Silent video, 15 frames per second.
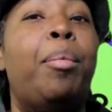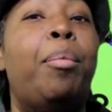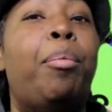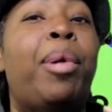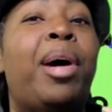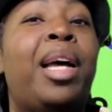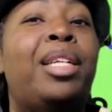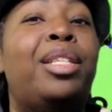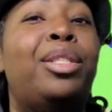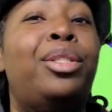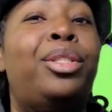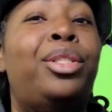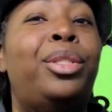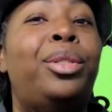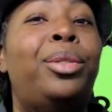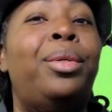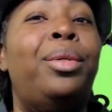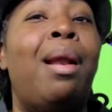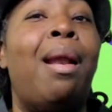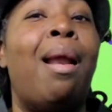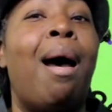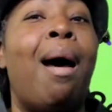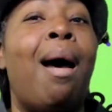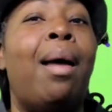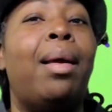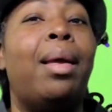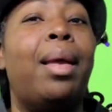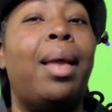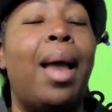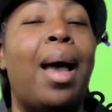but do
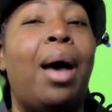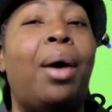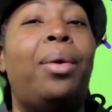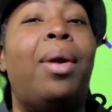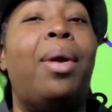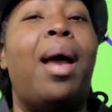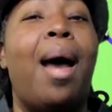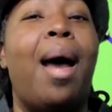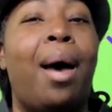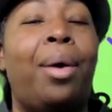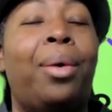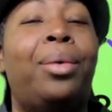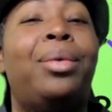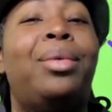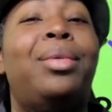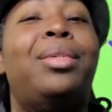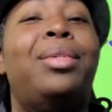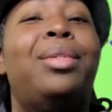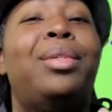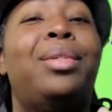not count out